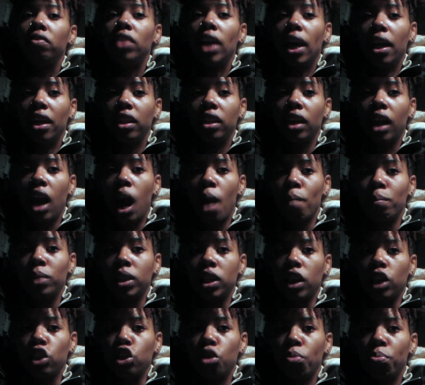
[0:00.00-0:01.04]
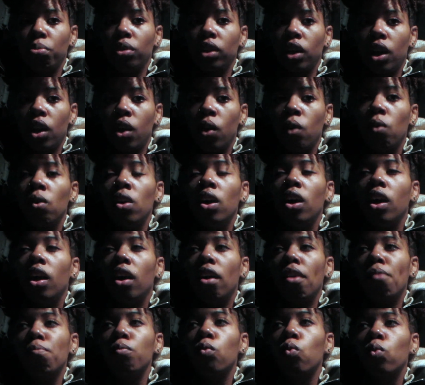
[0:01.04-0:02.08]
that in the comment section below.
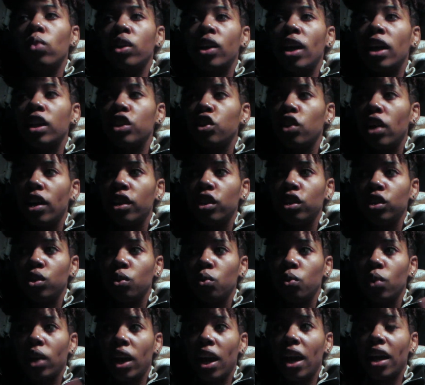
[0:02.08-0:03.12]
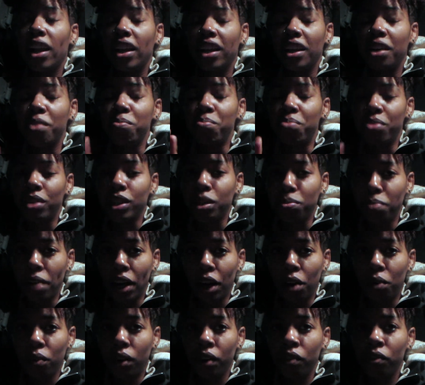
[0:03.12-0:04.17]
What I try to do to kind of push
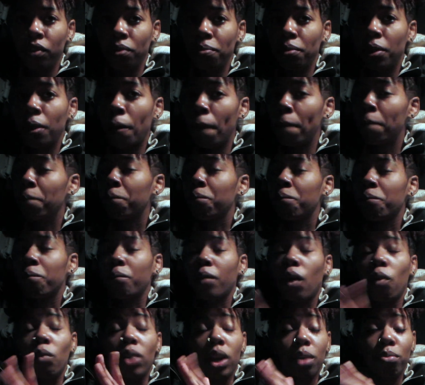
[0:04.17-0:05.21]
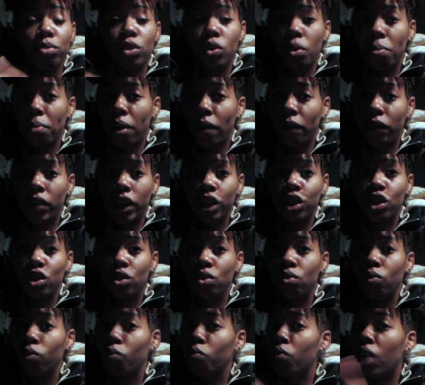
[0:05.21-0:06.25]
back away from it, when I'm doing my
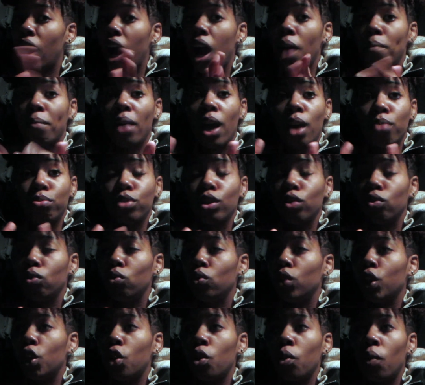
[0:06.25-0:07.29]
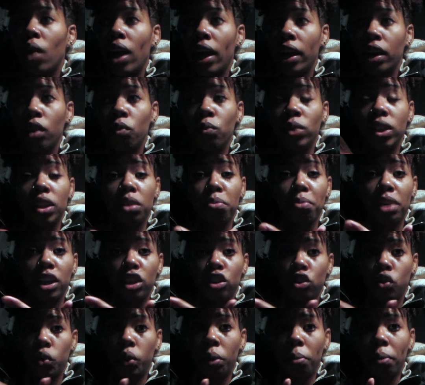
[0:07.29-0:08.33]
facial, I'm absolutely quiet when
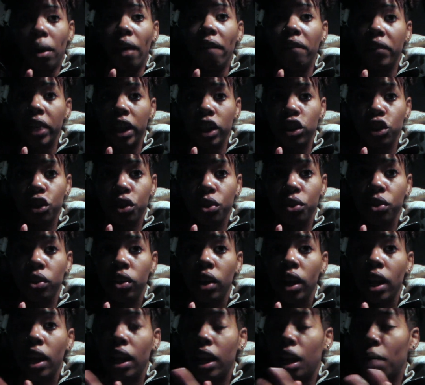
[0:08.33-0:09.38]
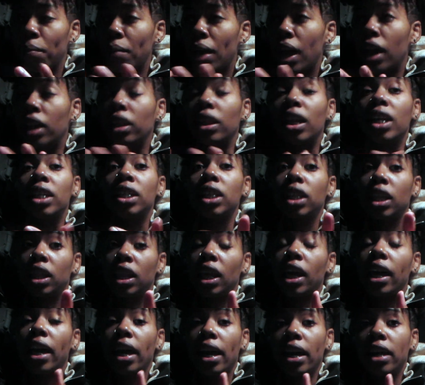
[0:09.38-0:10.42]
somebody's doing my facial, and unless
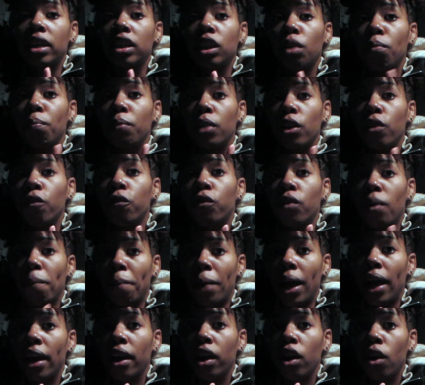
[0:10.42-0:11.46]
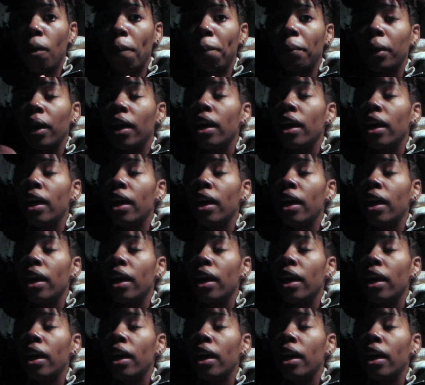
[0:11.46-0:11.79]
they ask me for my help,